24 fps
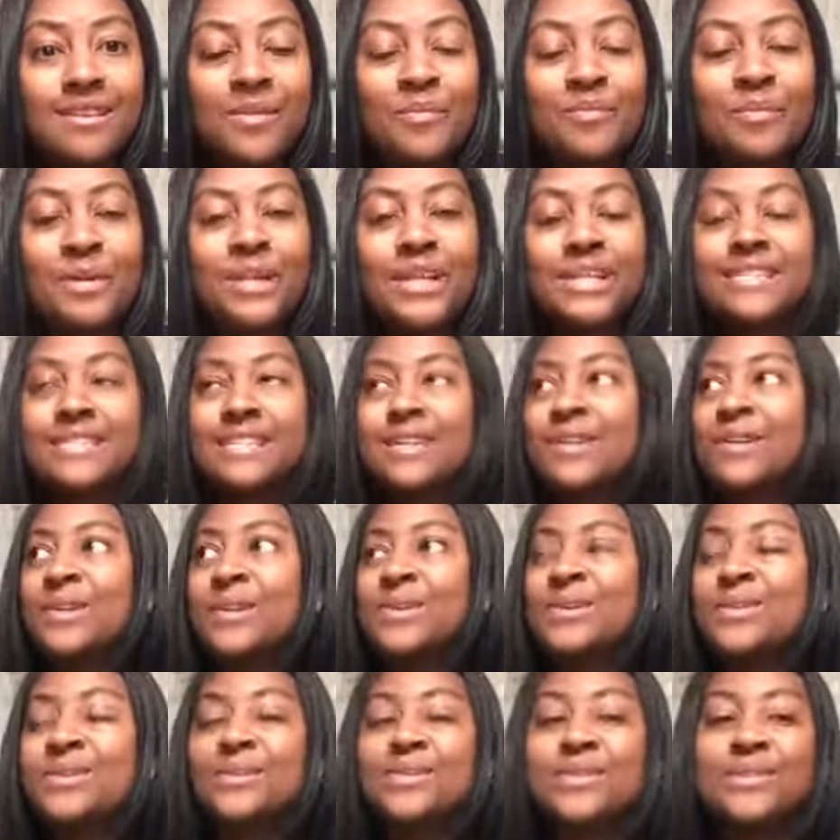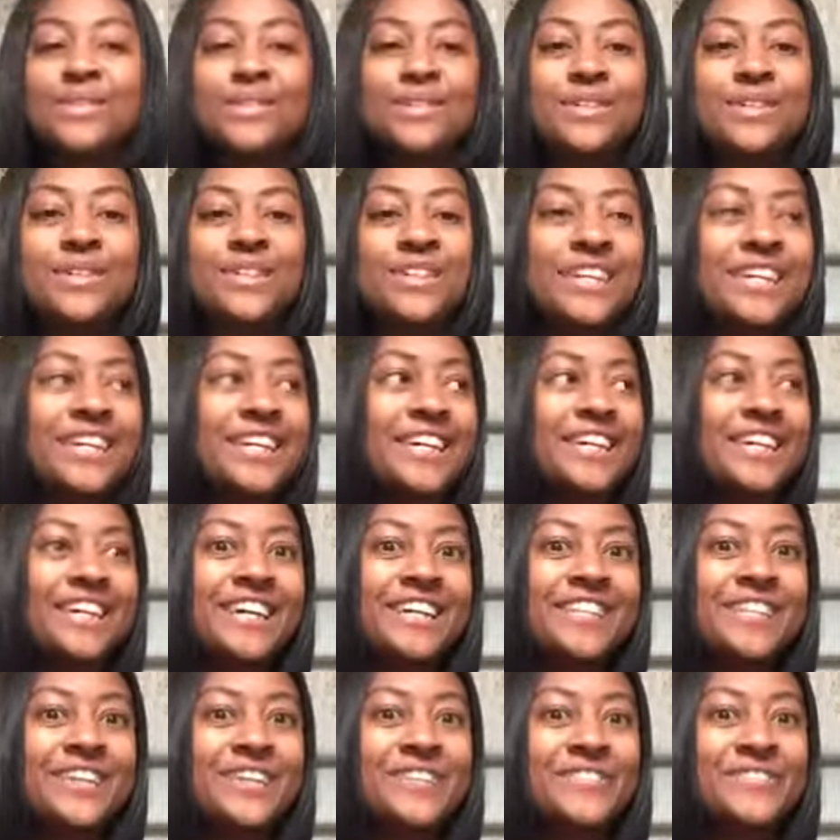But I said, oh, okay,
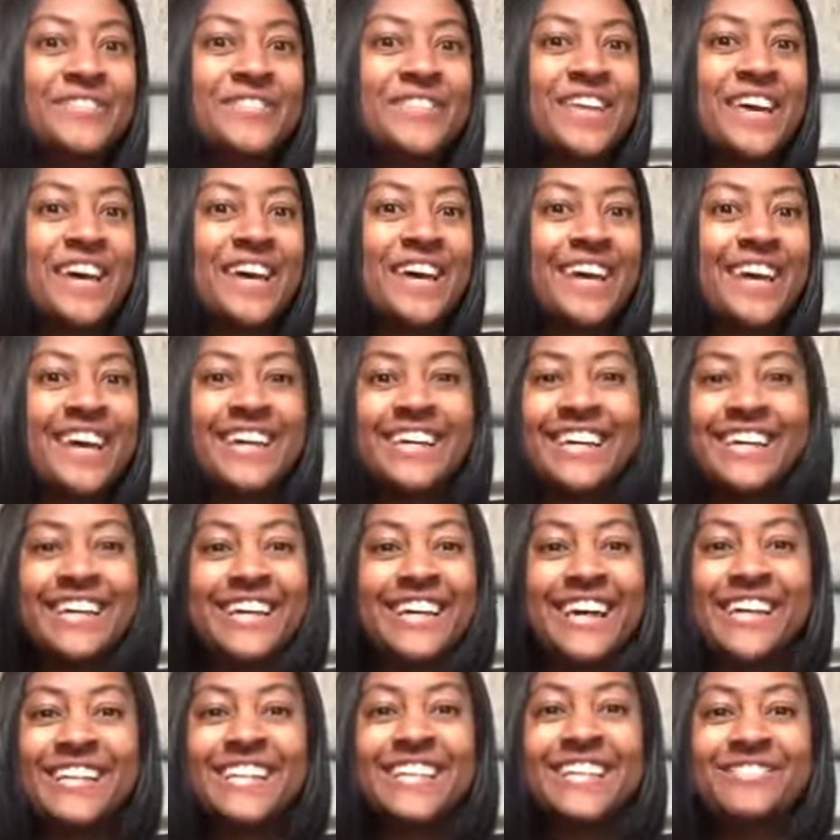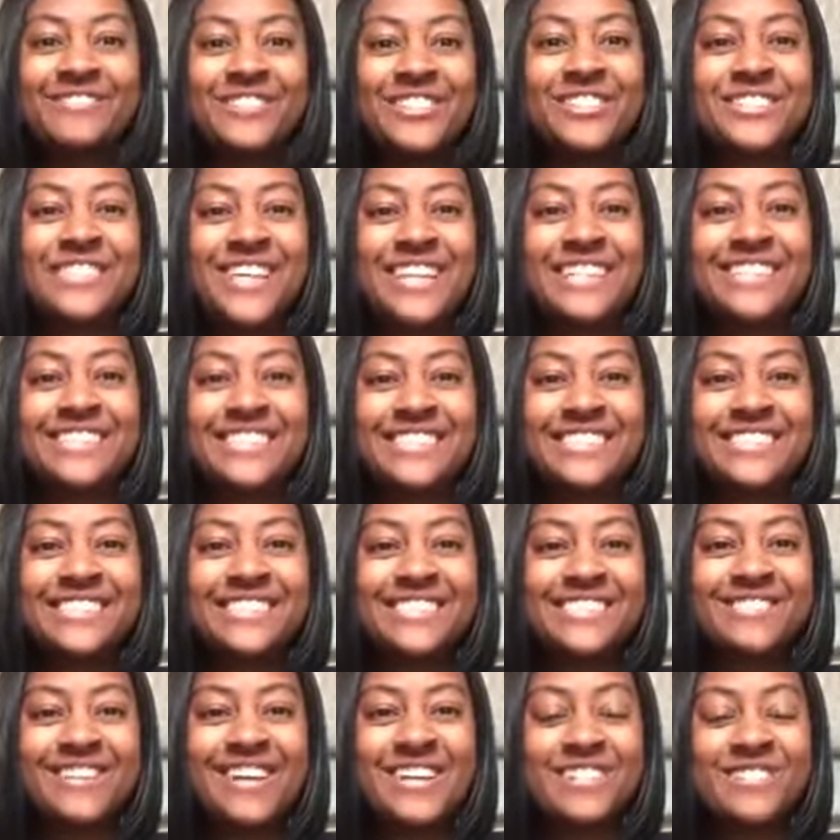I learned from that. I, I need roadside
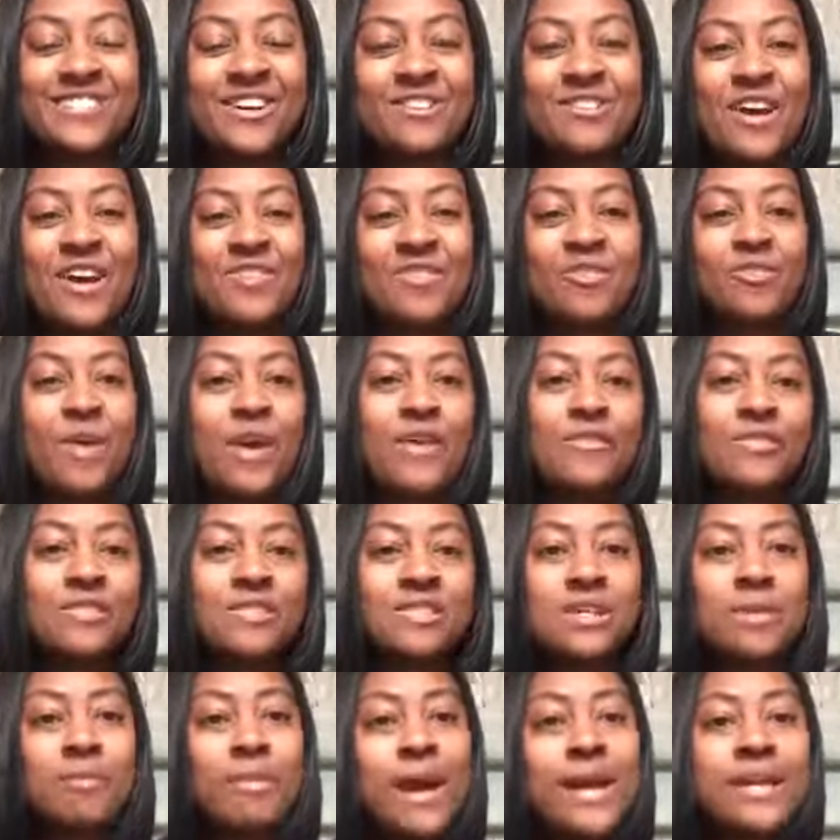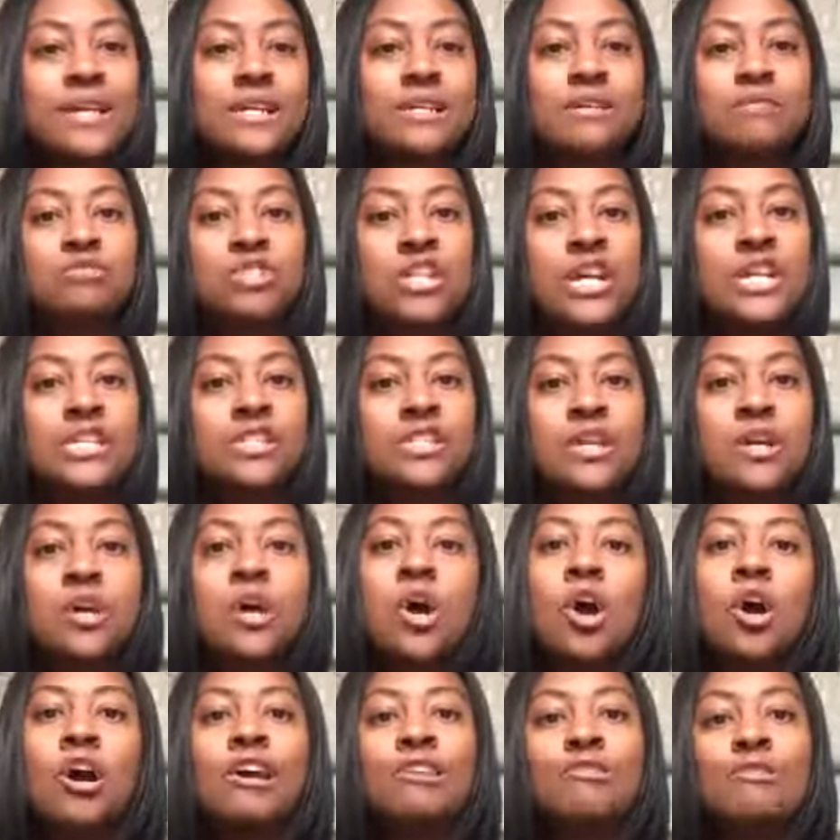assistance, right? So have to wait for somebody to come change it,
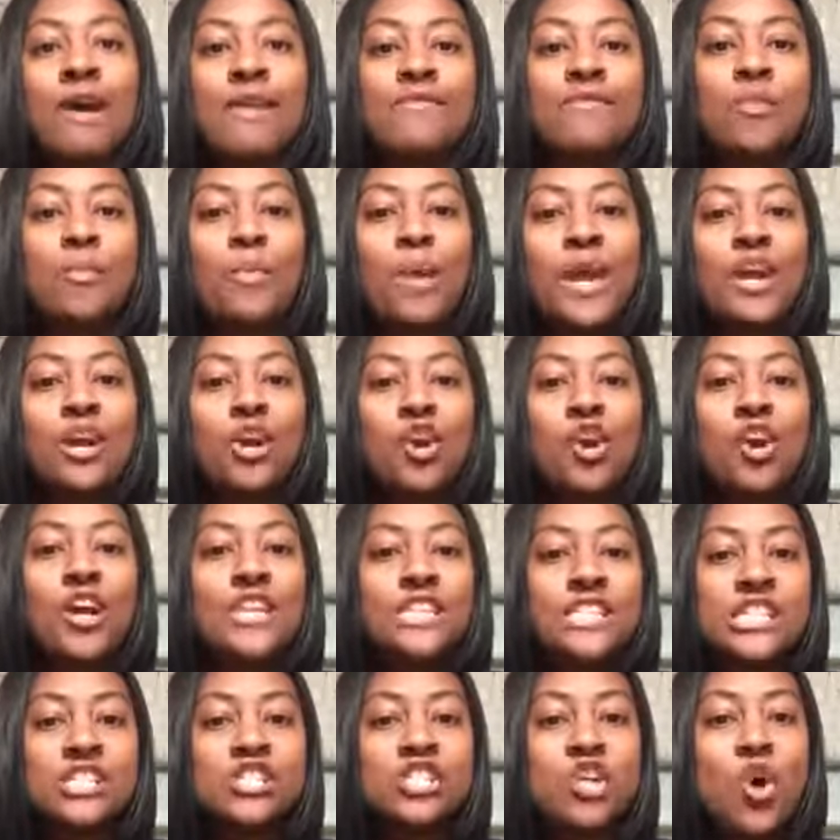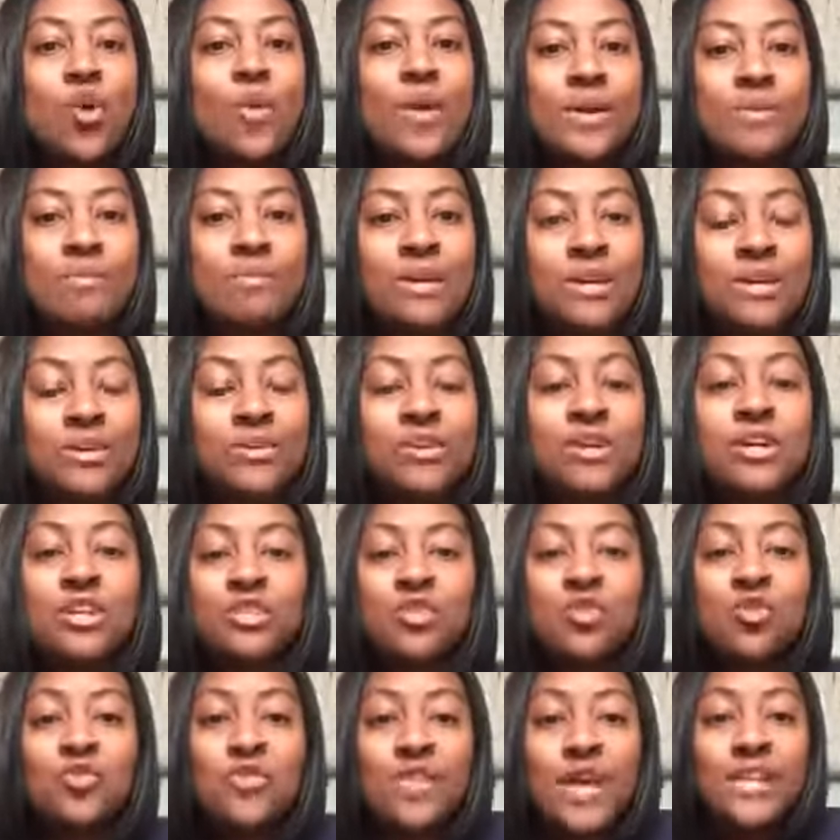or I don't have to pay a crazy towing bill.
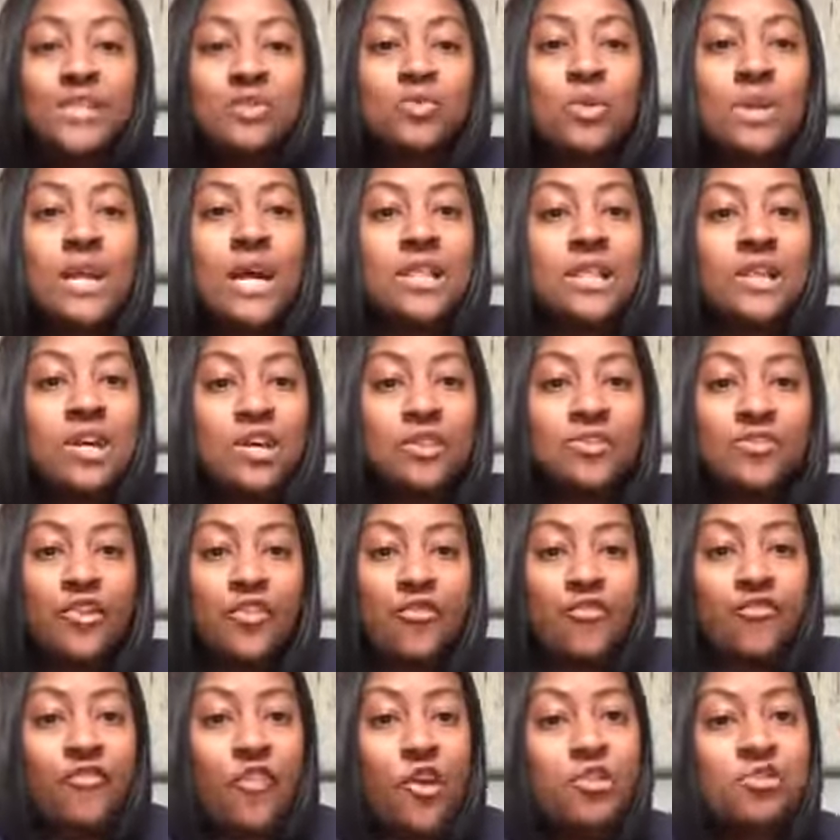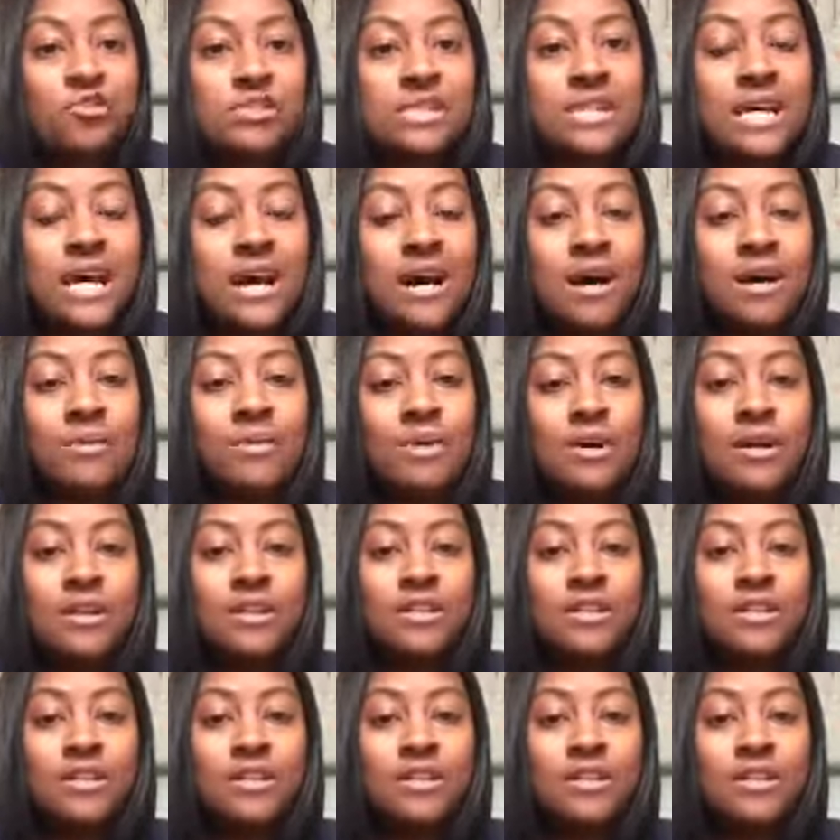So that's what I learned the first time.